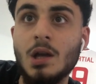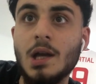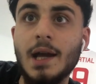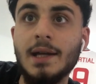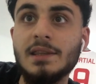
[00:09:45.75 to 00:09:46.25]

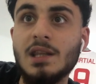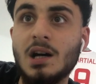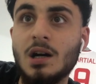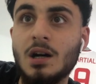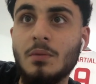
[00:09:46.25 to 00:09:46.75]
And
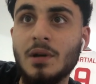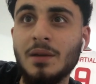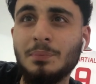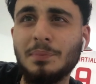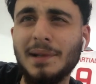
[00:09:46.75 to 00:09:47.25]
he
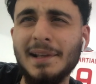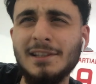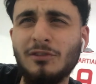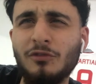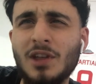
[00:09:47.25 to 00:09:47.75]

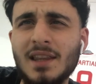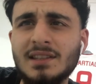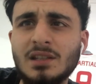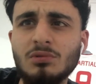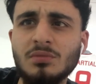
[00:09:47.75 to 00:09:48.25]
plays for, the other
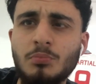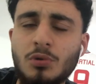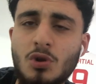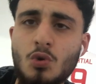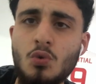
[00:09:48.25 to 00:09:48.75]
team was
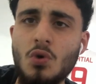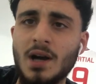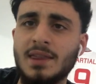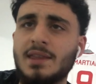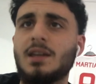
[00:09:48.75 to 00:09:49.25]
blue, I
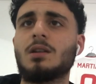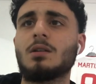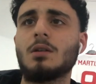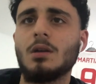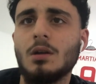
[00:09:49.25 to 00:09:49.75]
think.
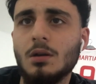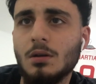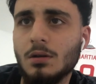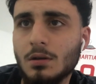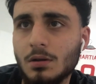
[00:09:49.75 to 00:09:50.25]

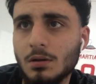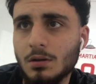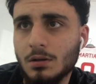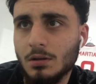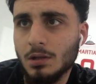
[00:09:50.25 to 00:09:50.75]

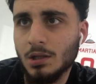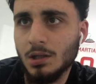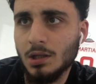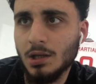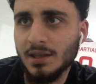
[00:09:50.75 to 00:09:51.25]

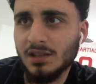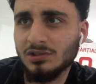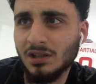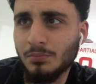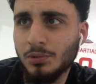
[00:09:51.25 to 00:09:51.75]
Yeah, I think it was
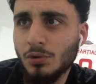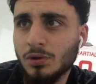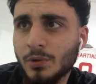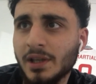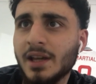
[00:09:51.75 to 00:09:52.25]
like blue with
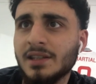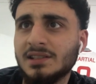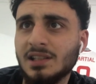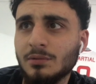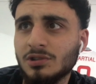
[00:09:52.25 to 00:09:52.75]
red. Yeah, this
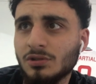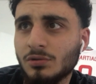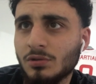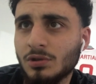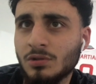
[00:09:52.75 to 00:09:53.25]
team is
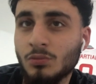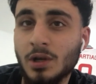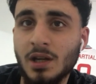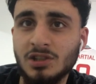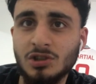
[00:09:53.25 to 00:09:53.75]
where
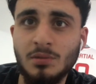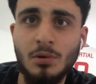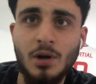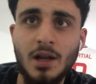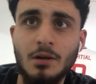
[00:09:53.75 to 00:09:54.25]
he's got the
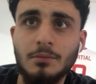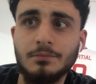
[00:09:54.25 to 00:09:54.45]
ball right now.